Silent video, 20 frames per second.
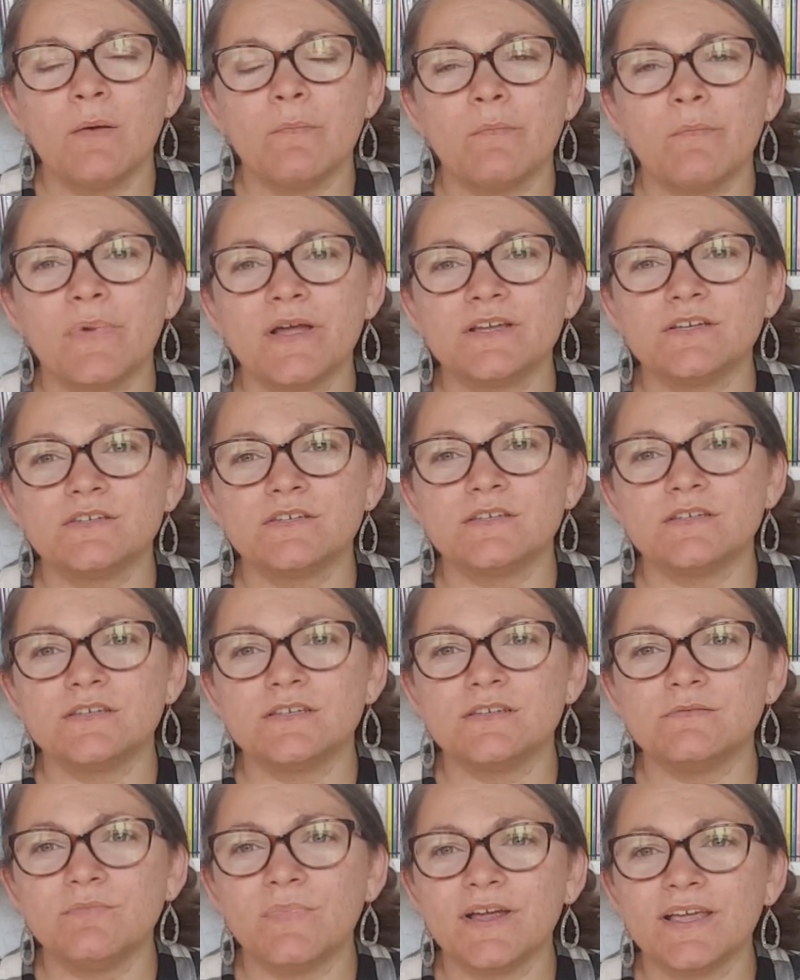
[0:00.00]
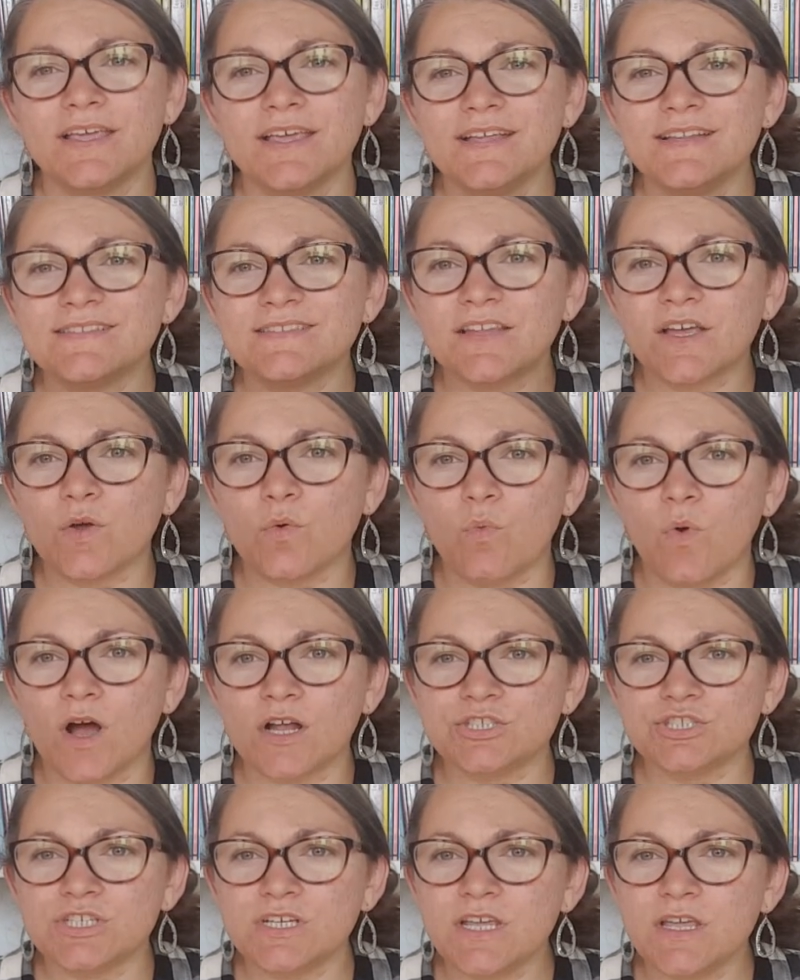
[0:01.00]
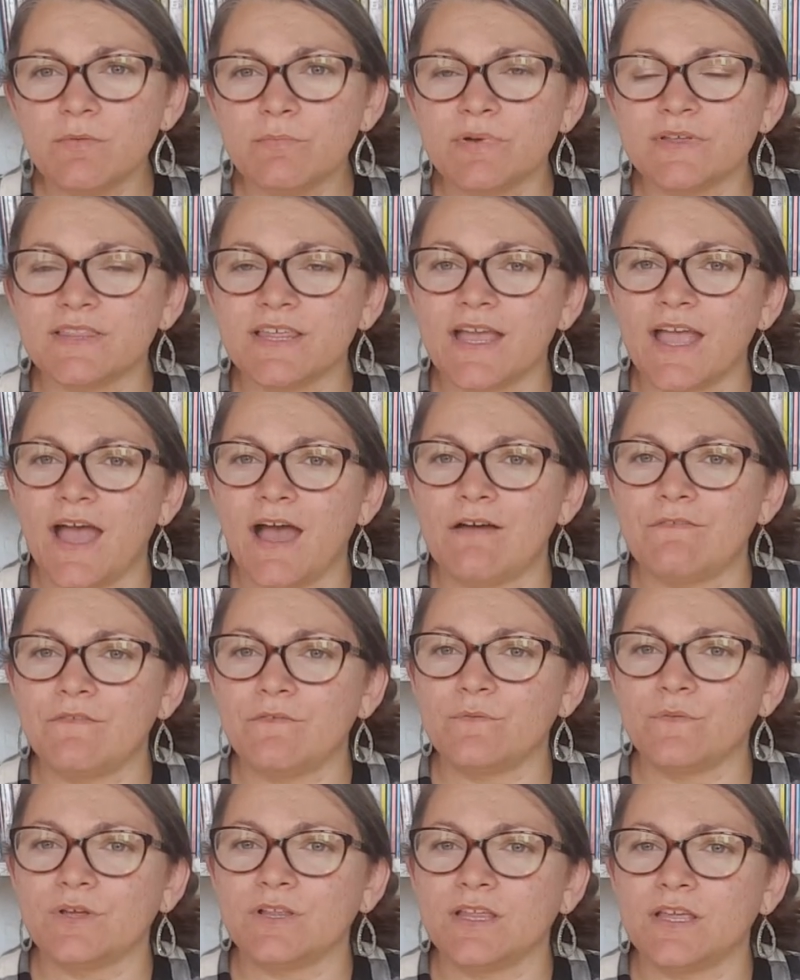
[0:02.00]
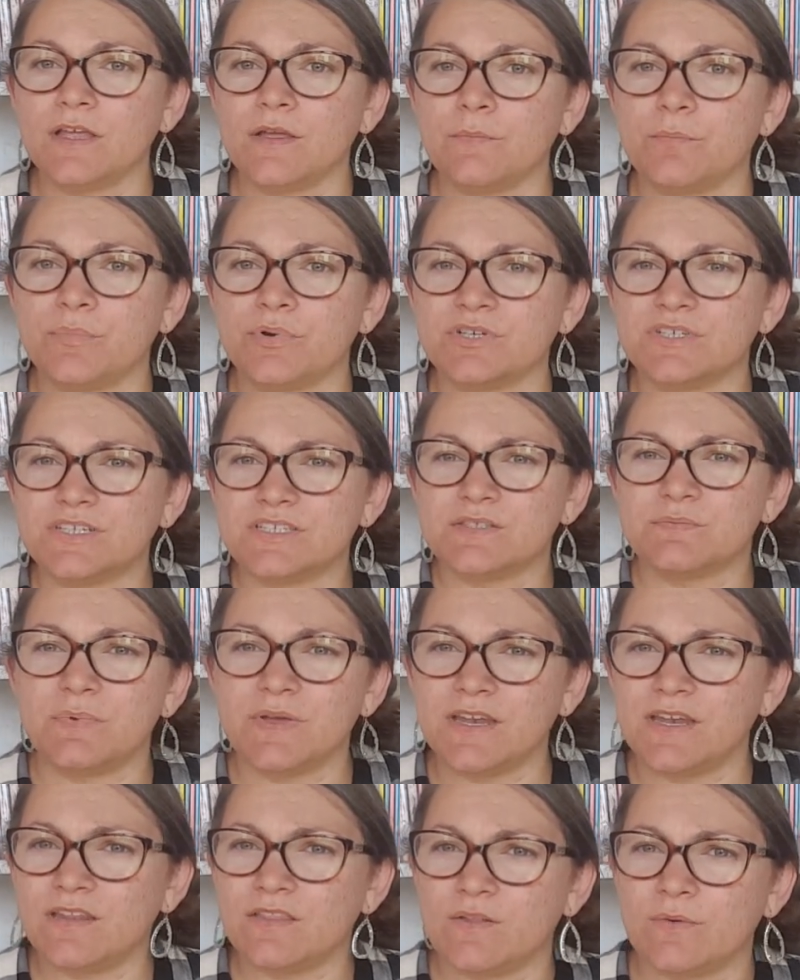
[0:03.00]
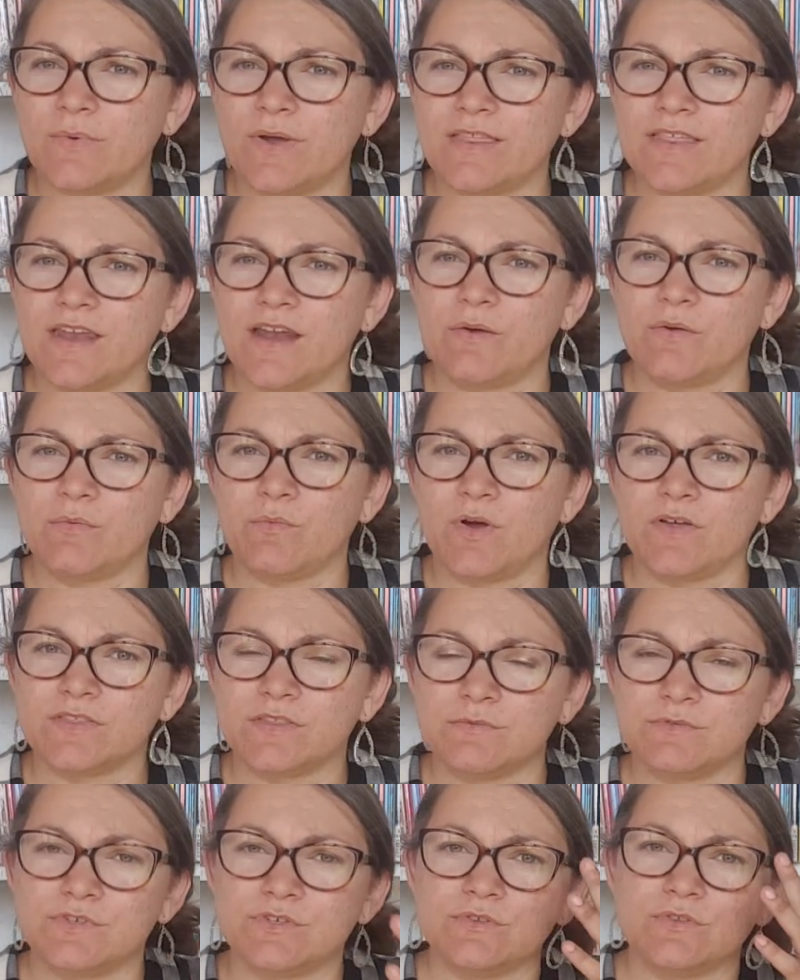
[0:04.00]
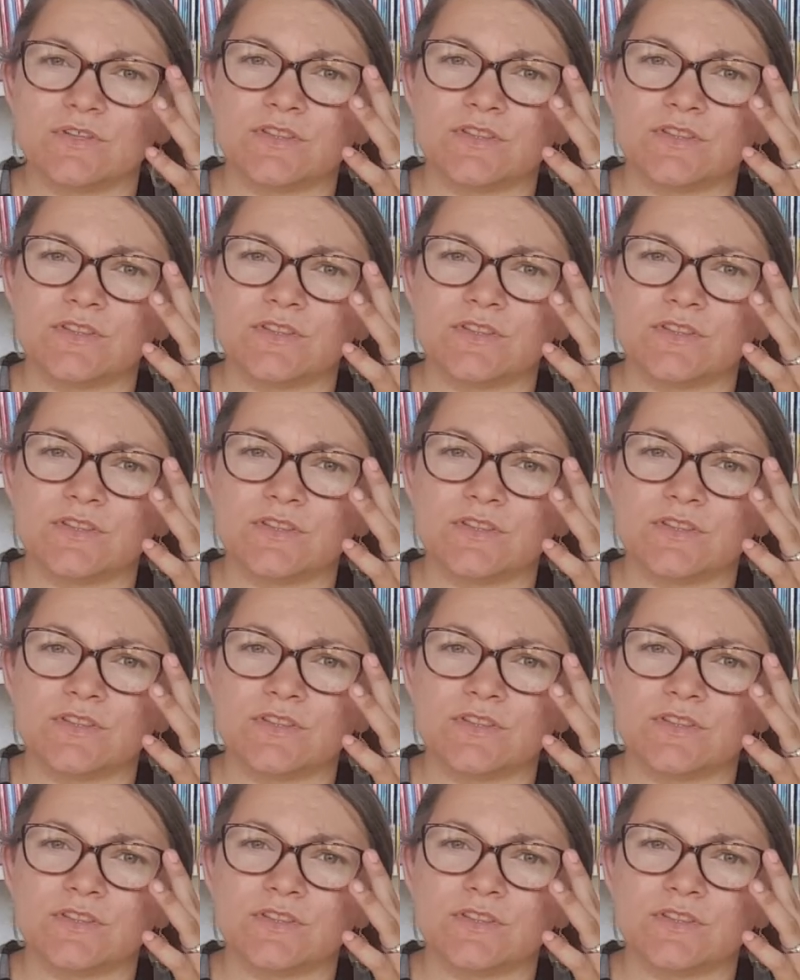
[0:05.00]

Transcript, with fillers: My my kids like watching it, but they haven't really participated in the way that I would want them to.